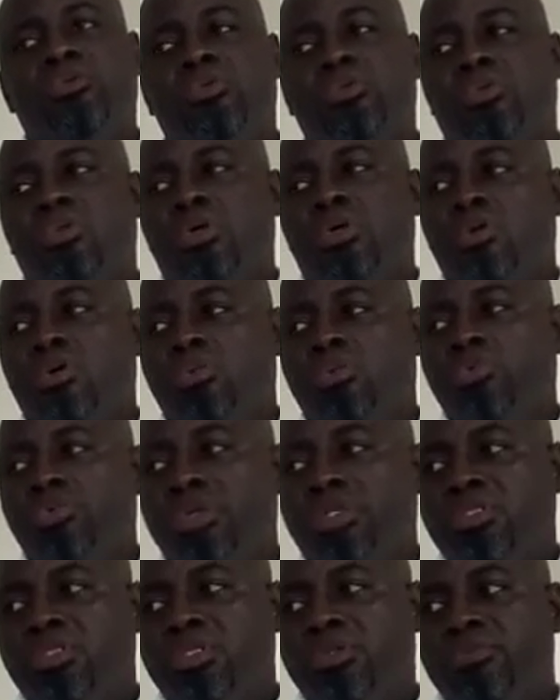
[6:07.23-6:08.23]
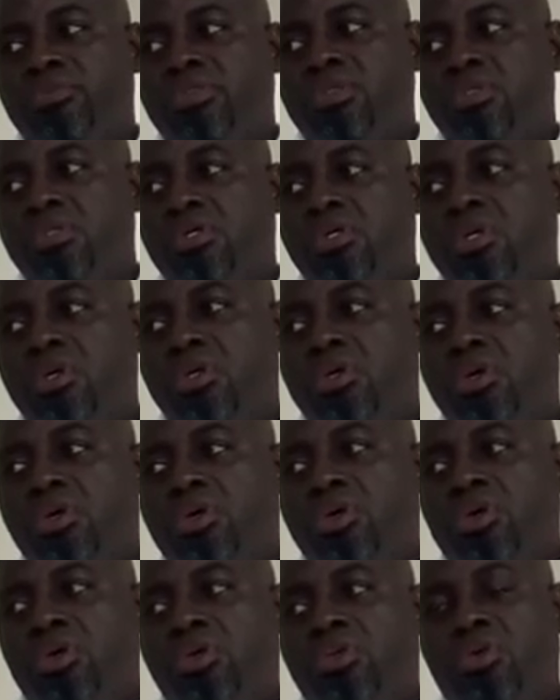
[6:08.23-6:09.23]
you know, their cooperatives.
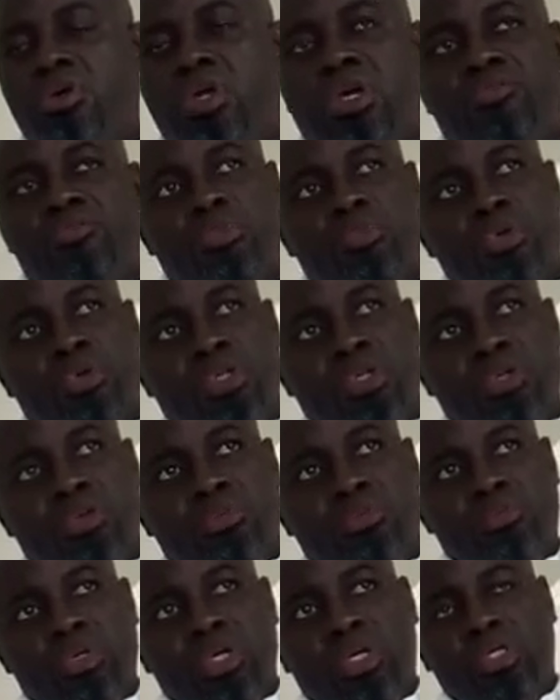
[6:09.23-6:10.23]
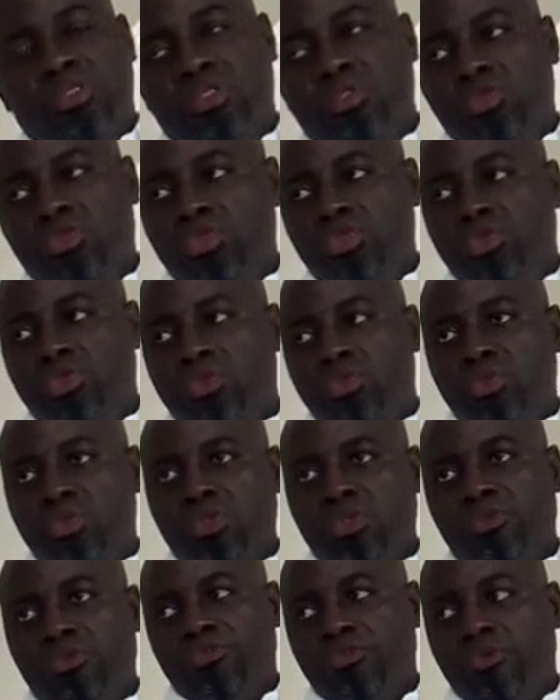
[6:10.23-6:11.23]
You know, everybody pays into
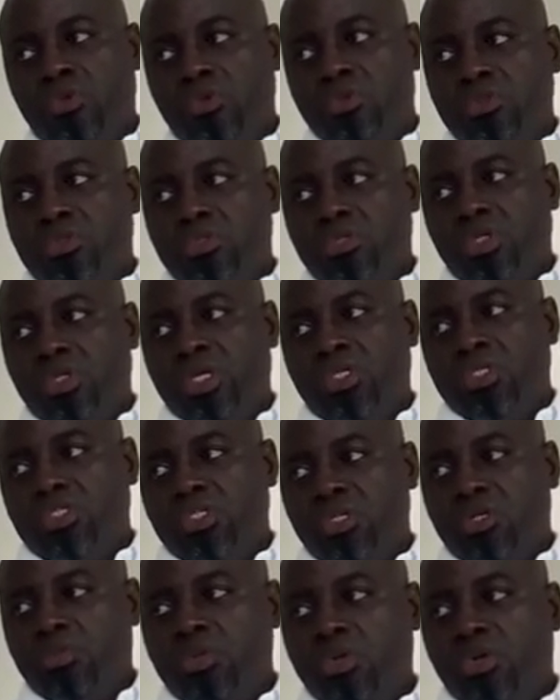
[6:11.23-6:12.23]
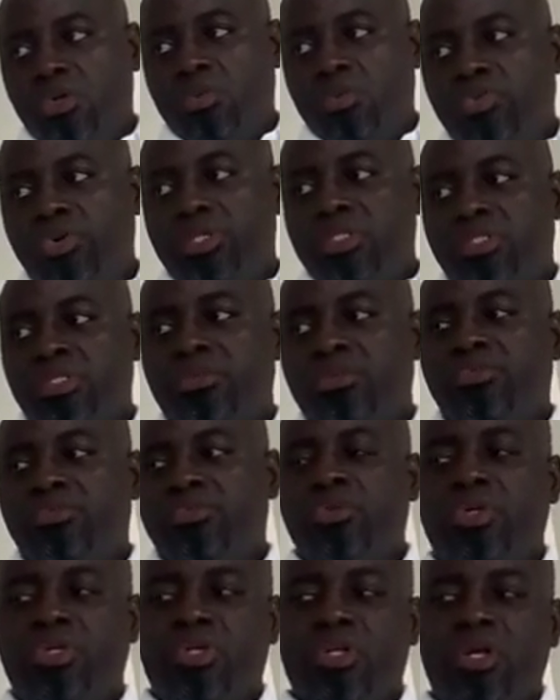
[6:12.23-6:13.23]
a fund and they set up a cooperative.
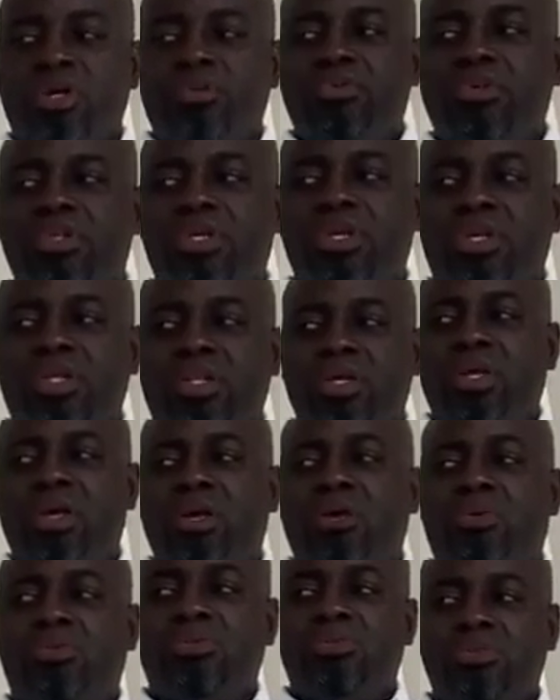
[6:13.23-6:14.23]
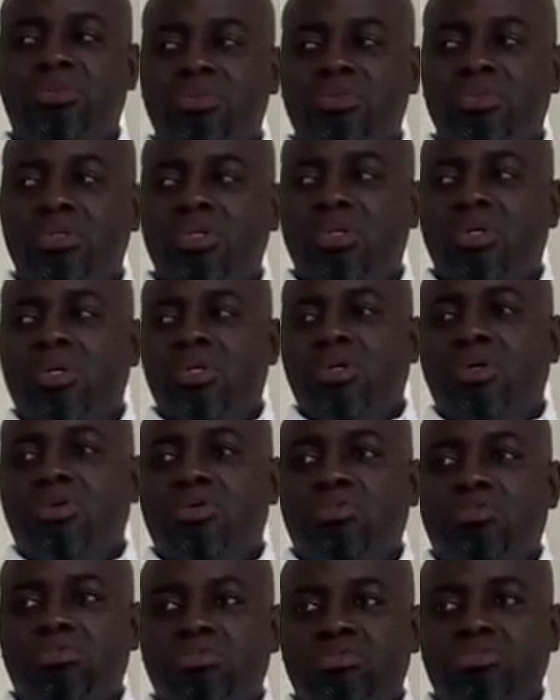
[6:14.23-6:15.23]
So you can have an in-house
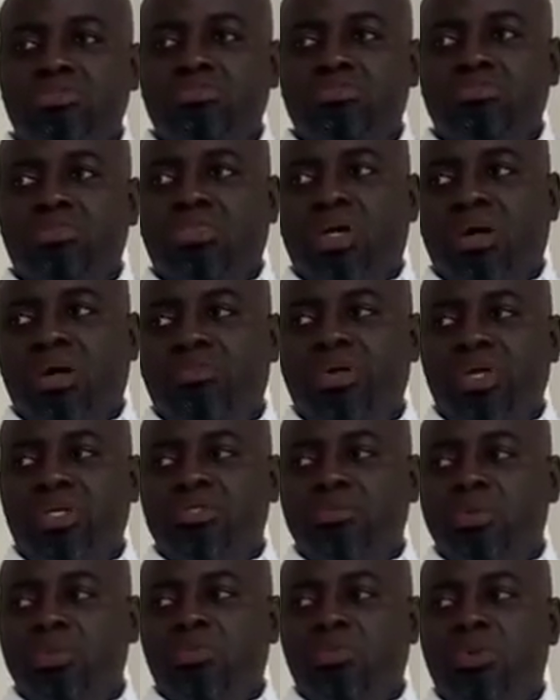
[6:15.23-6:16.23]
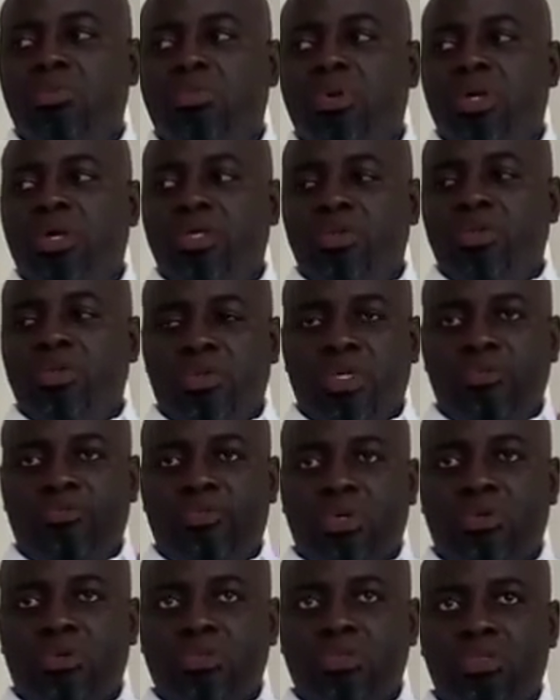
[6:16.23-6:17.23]
arrangement whereby you give
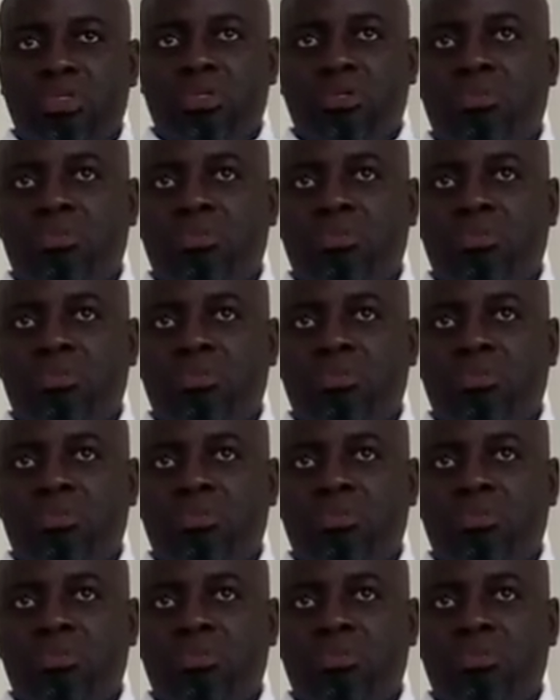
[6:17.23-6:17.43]
out